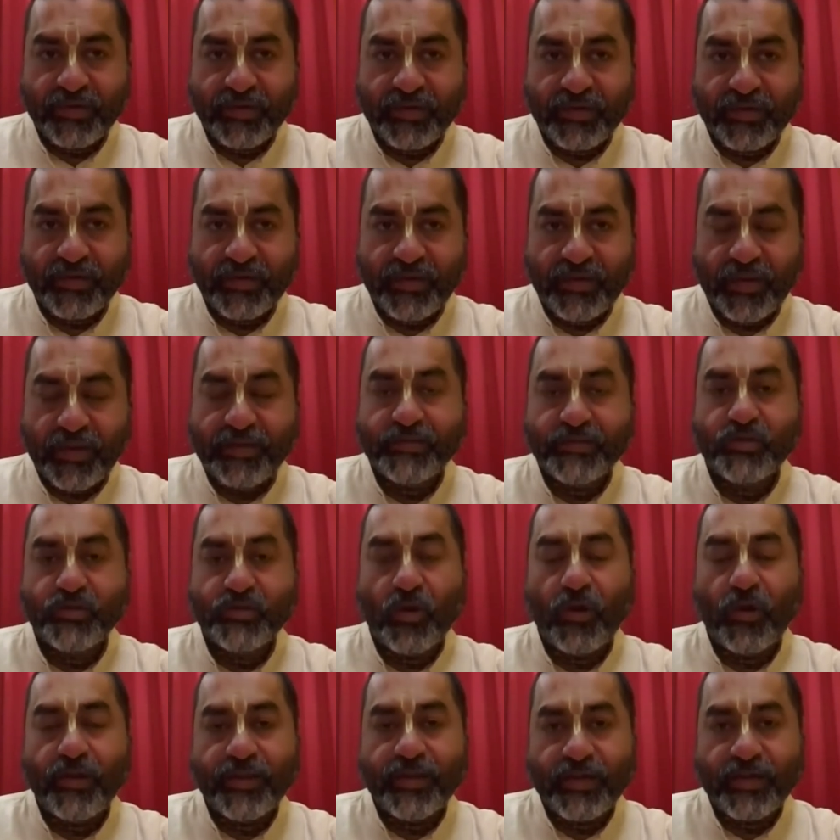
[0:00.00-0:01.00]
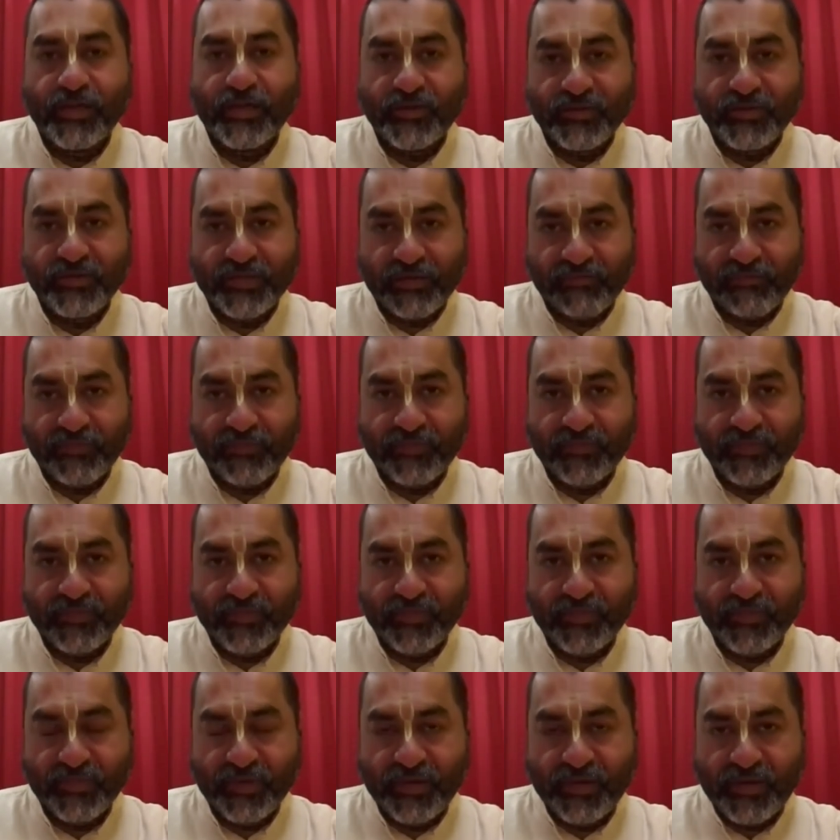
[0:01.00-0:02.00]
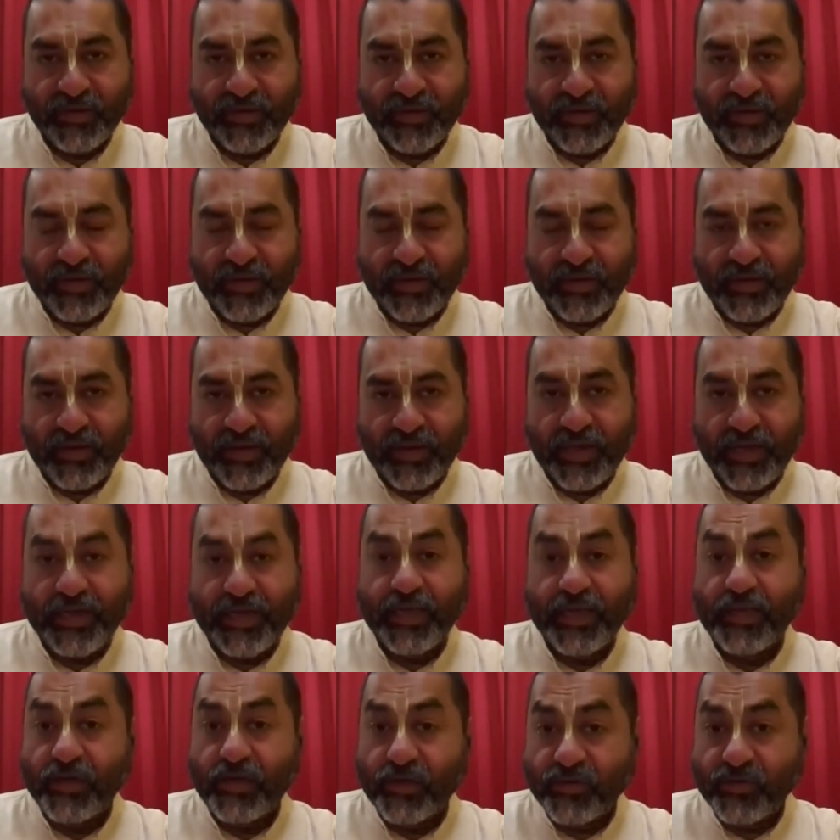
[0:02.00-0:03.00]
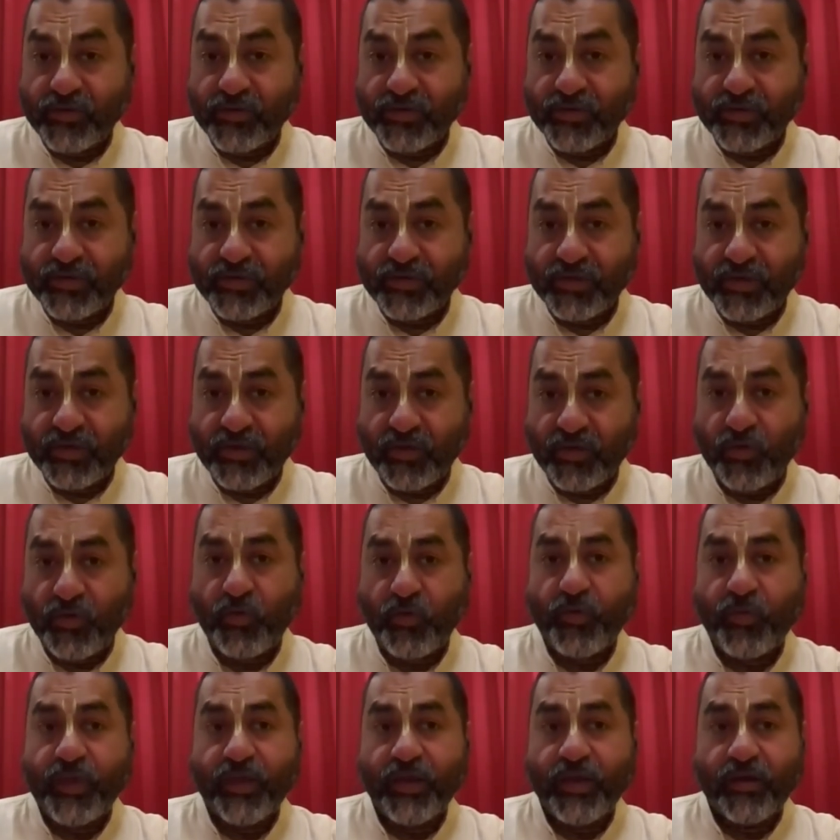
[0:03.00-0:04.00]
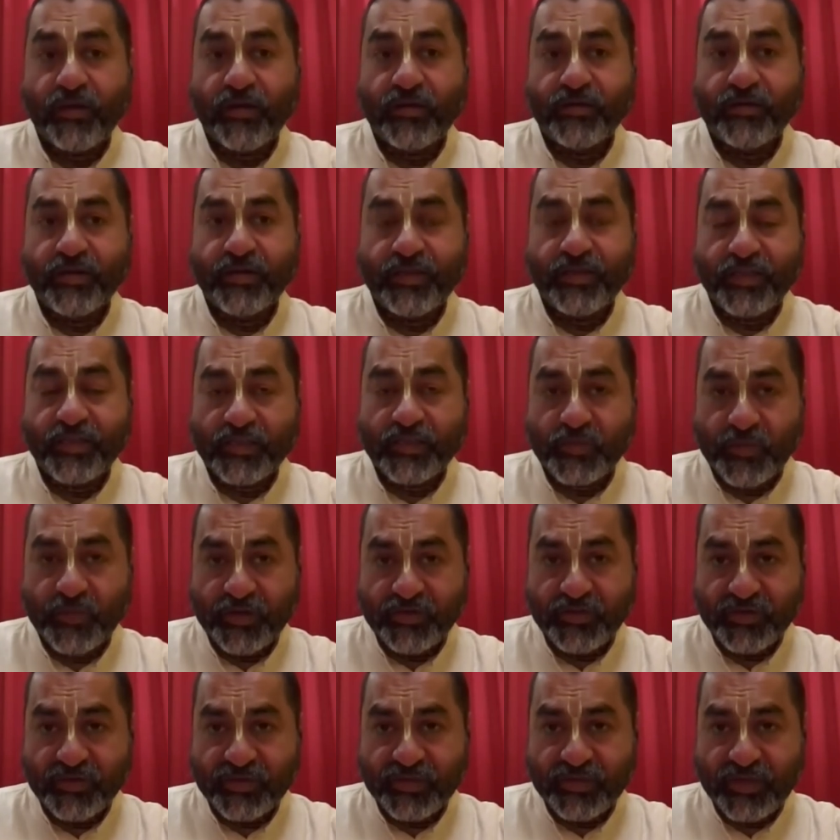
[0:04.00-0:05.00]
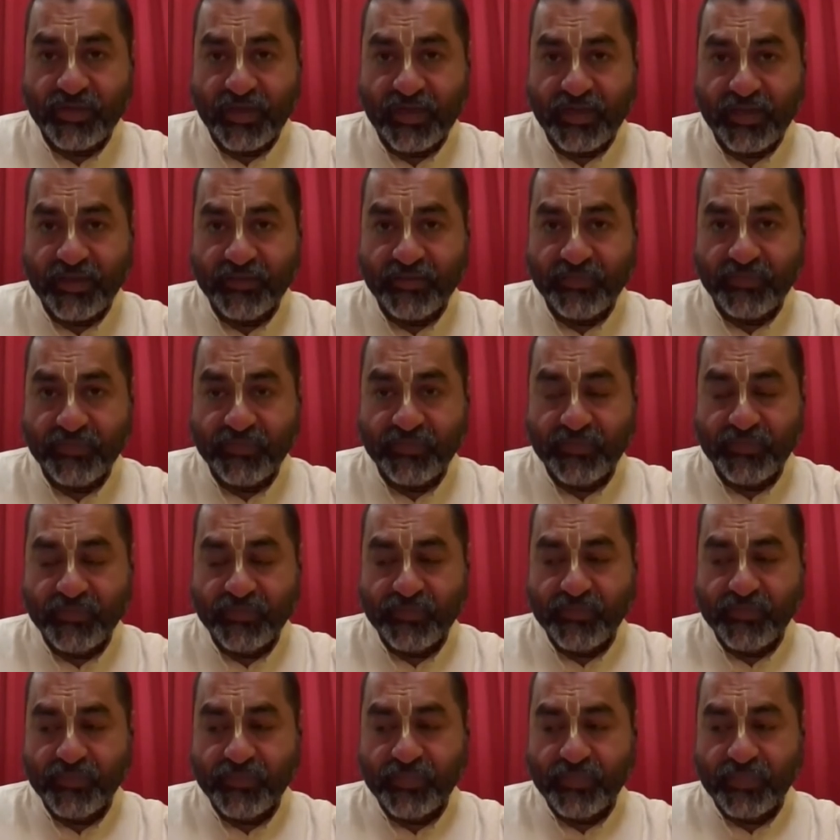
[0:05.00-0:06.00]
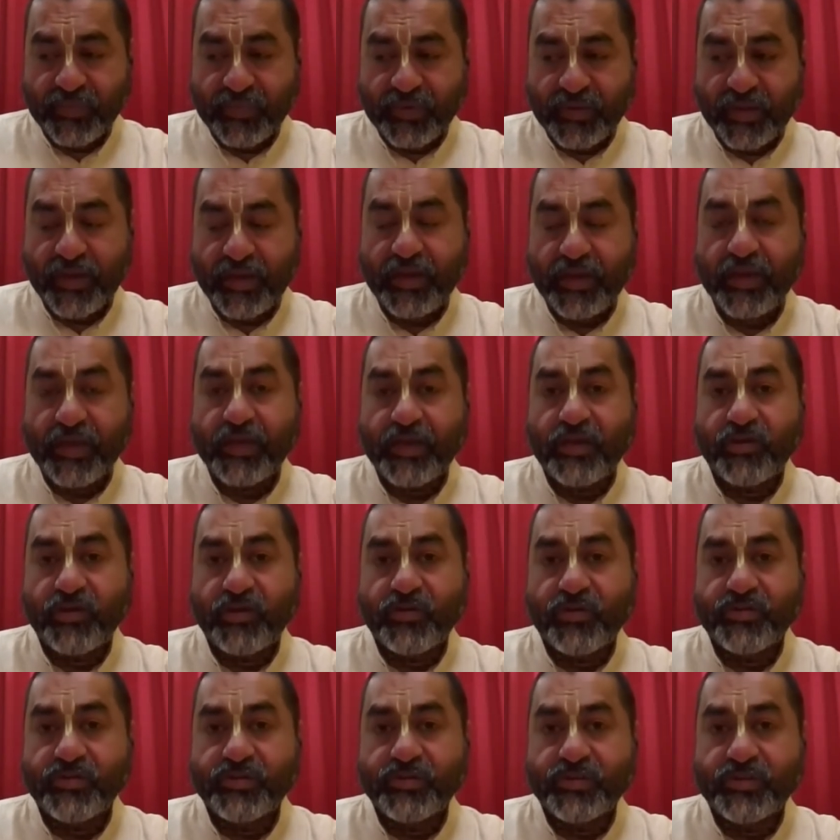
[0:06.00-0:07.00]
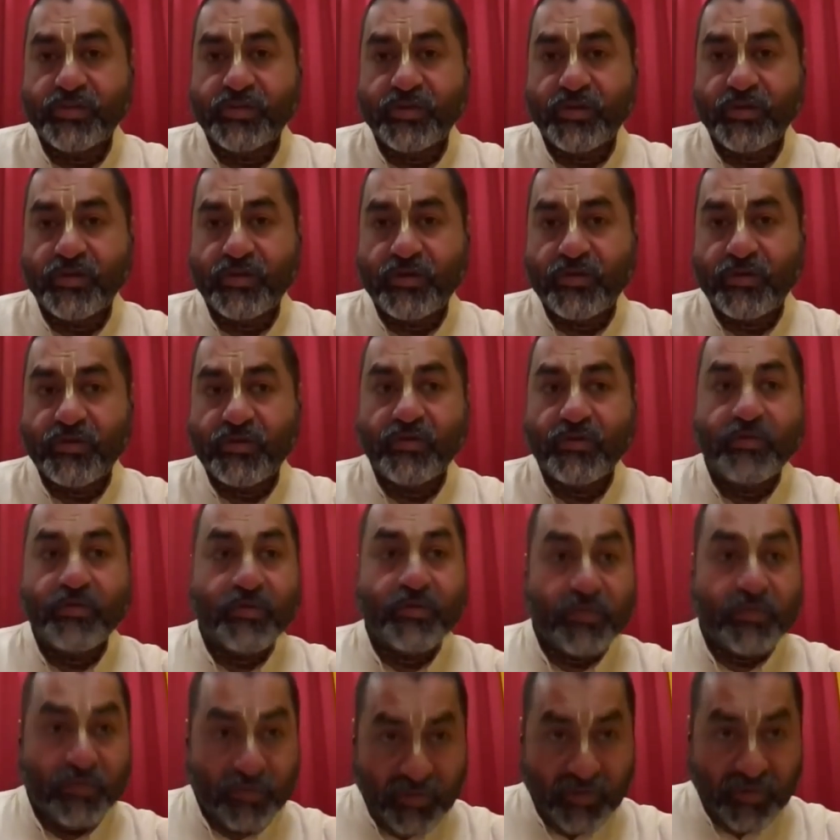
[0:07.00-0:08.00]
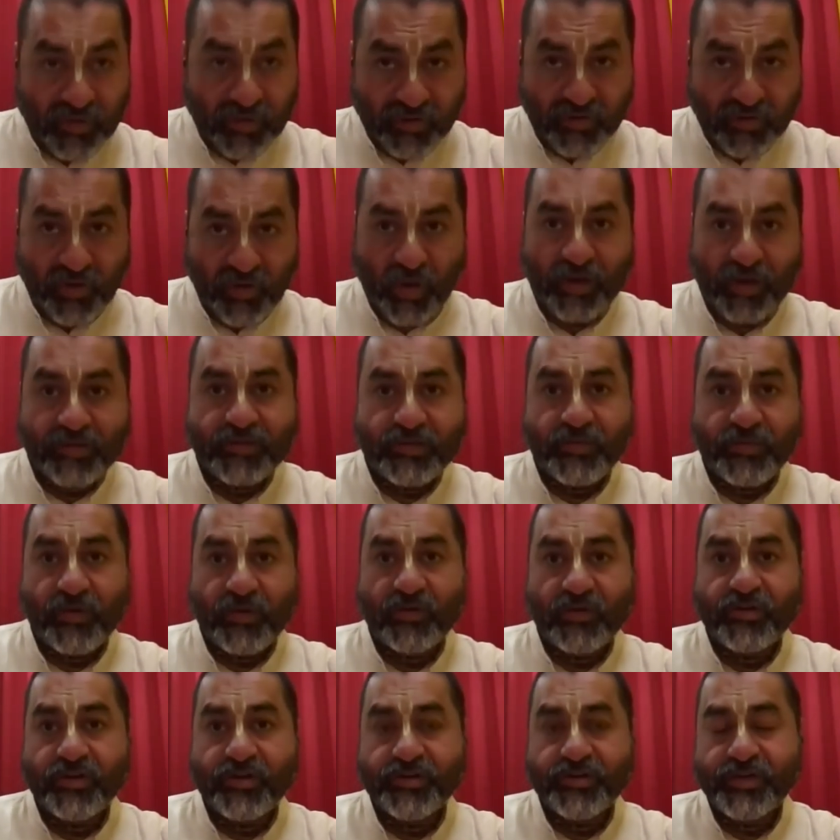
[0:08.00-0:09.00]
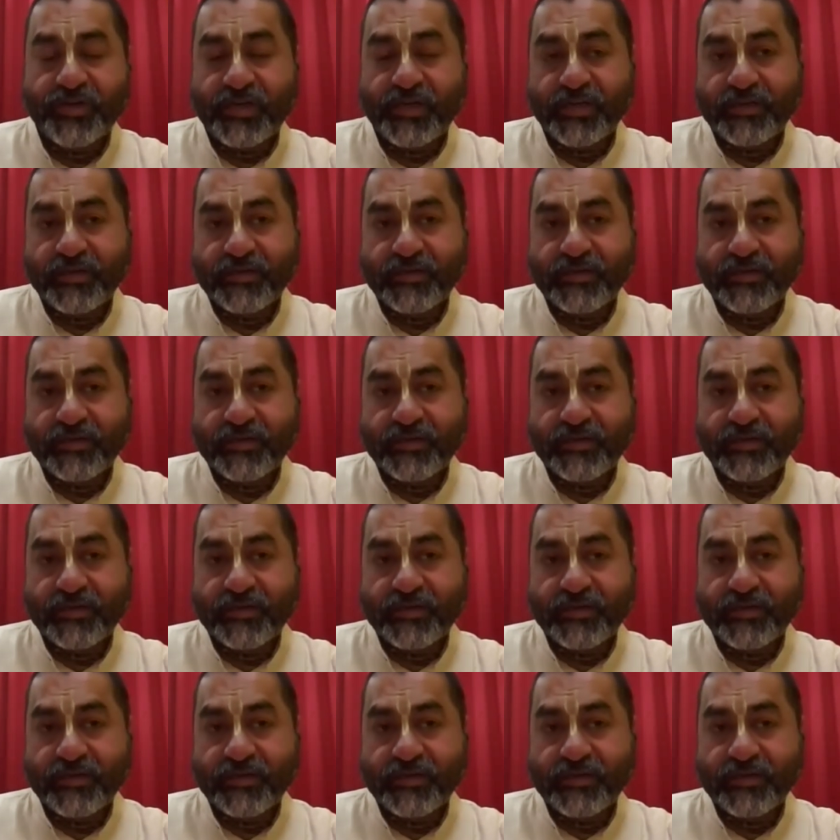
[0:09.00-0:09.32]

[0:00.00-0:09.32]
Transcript: it is all inclusive. It includes who we are in the spiritual sky. It includes knowledge about Krishna.